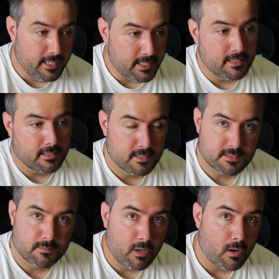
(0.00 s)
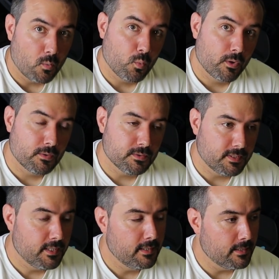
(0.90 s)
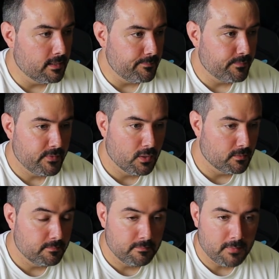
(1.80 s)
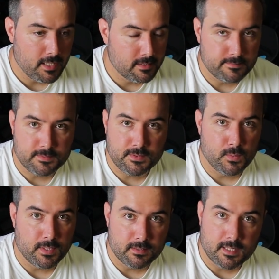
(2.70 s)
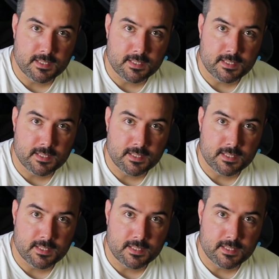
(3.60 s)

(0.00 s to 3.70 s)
in the custom car world, you know, doing